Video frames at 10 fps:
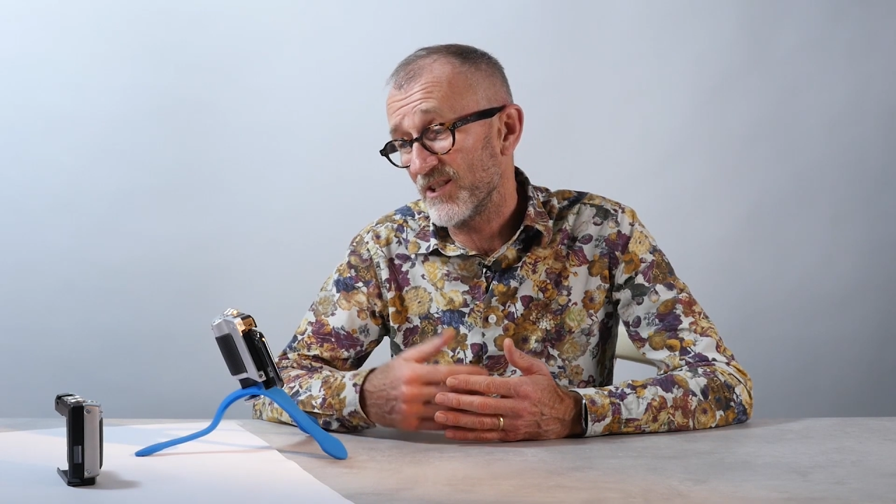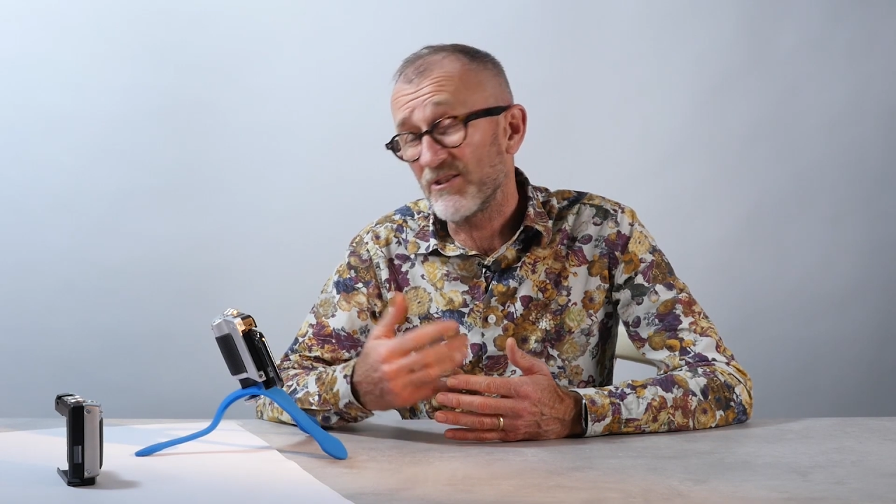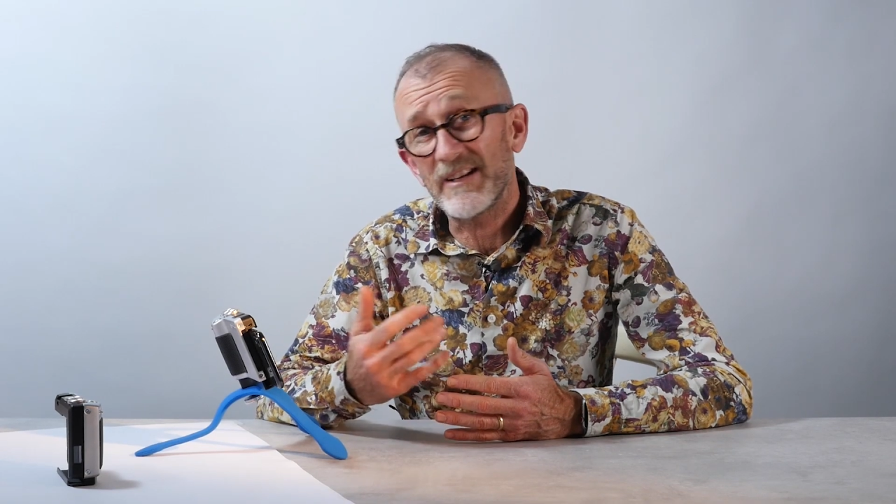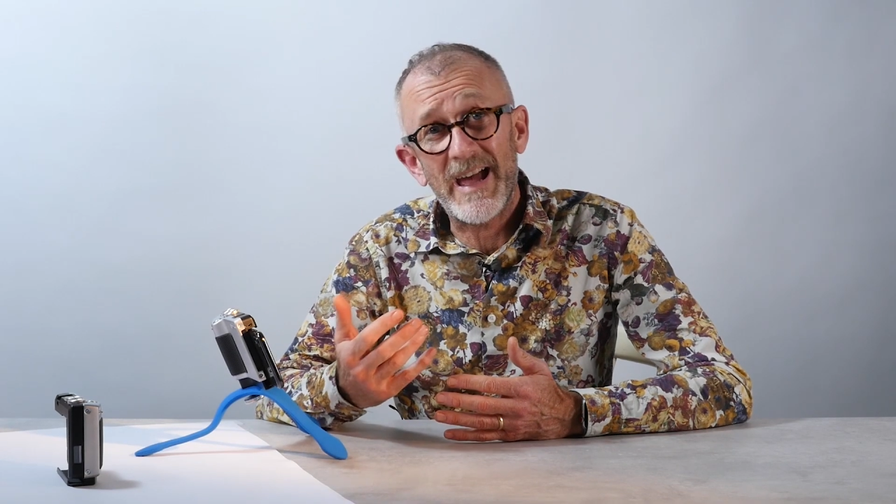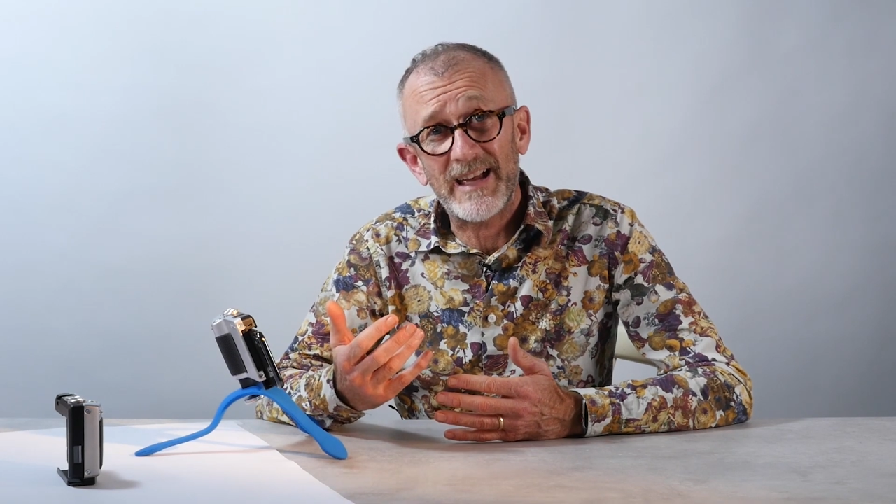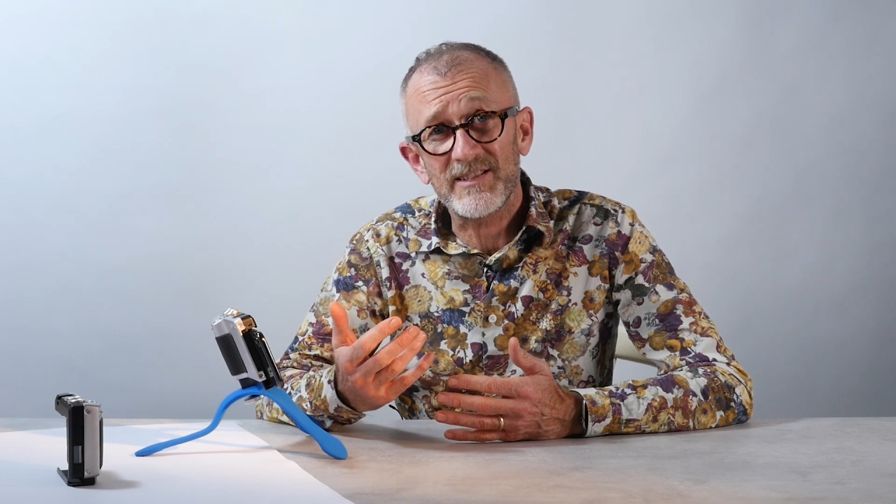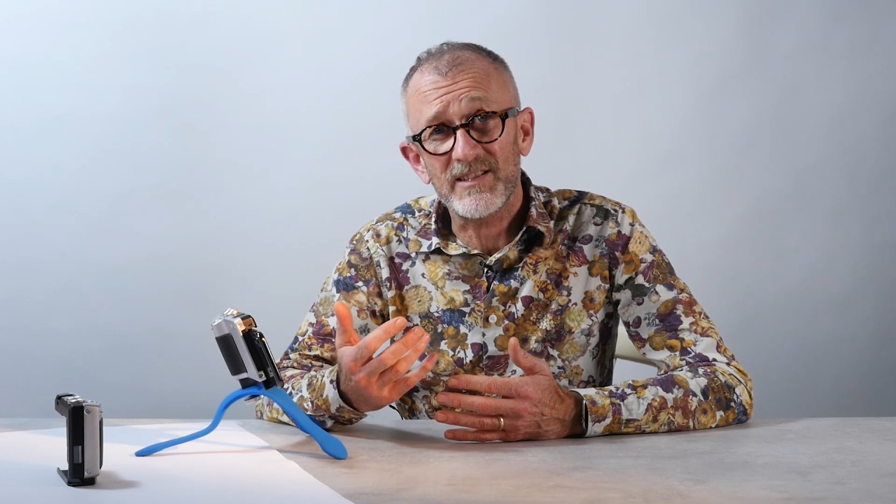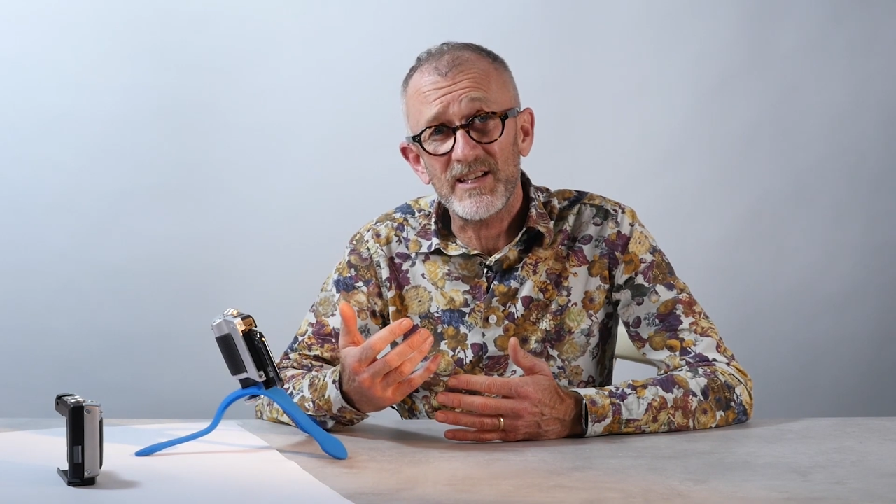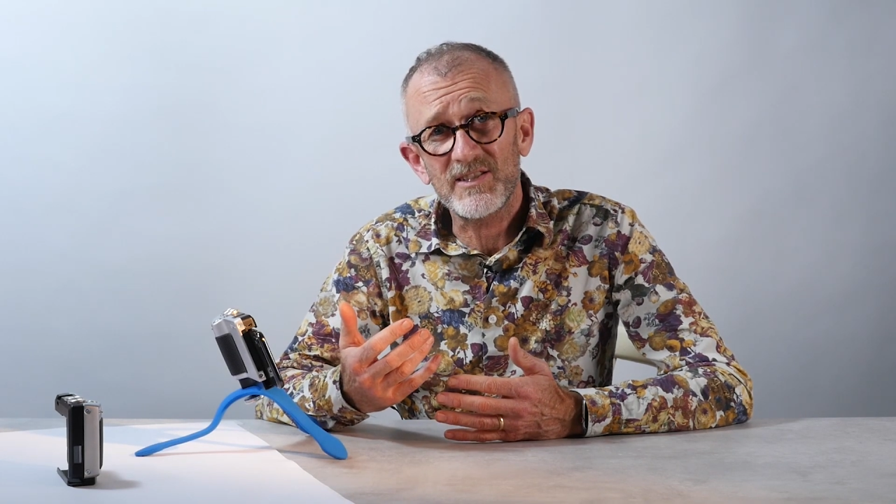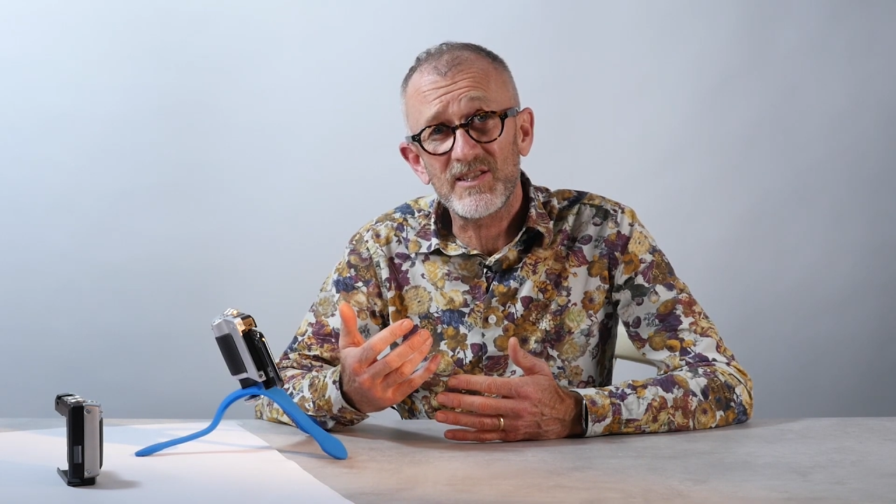you can
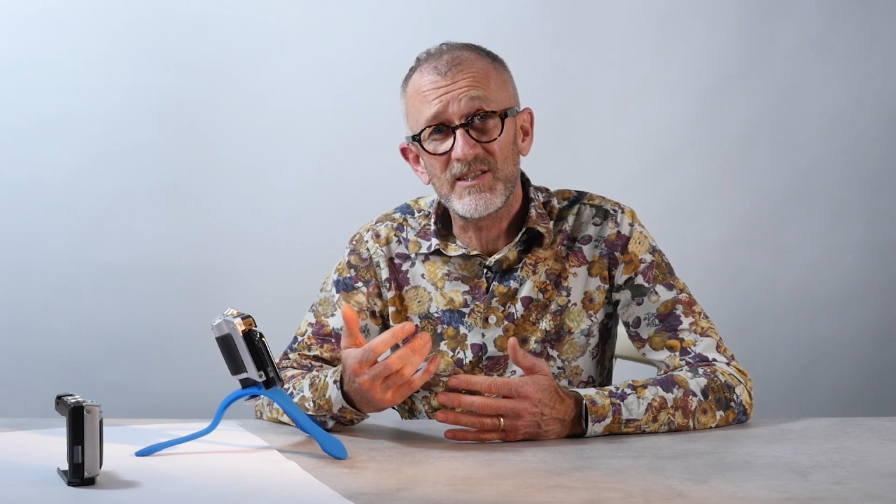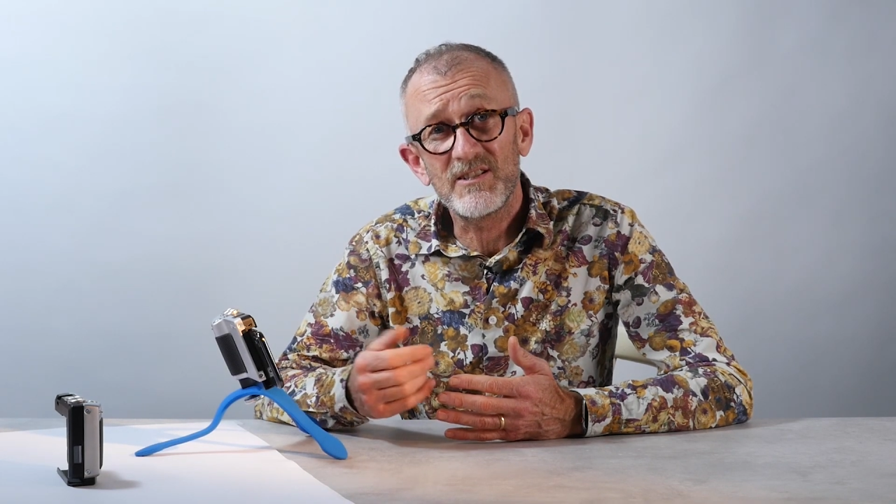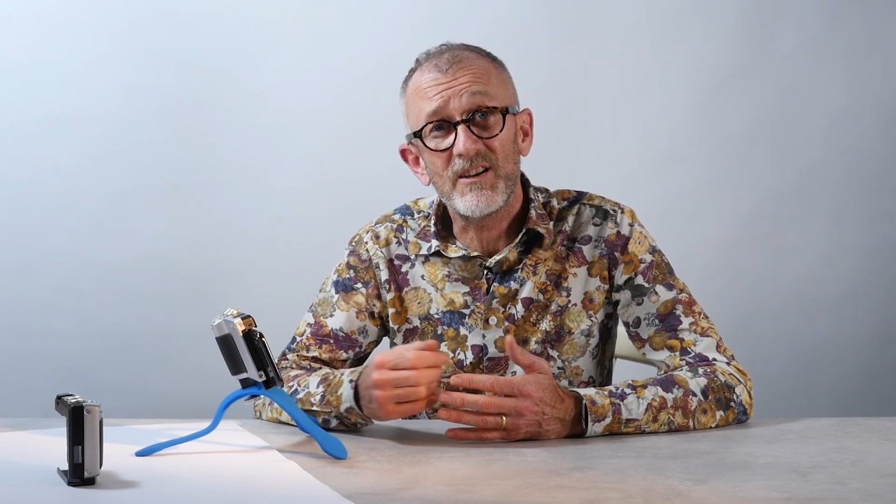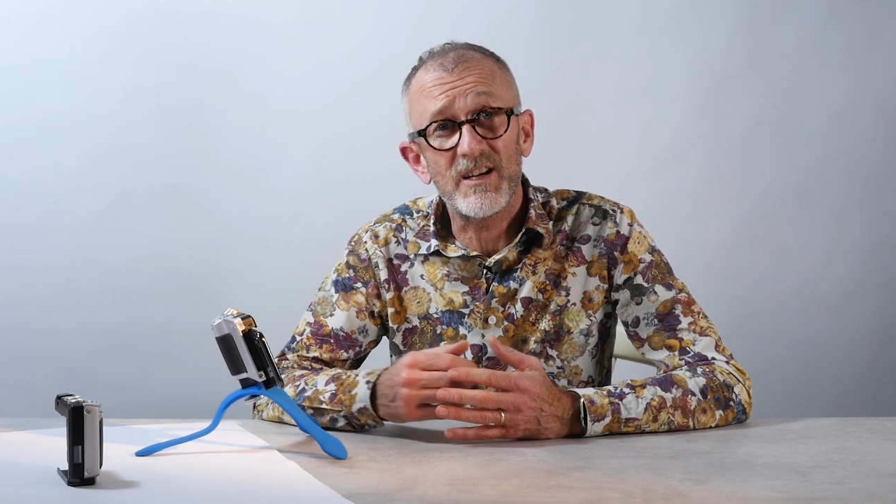access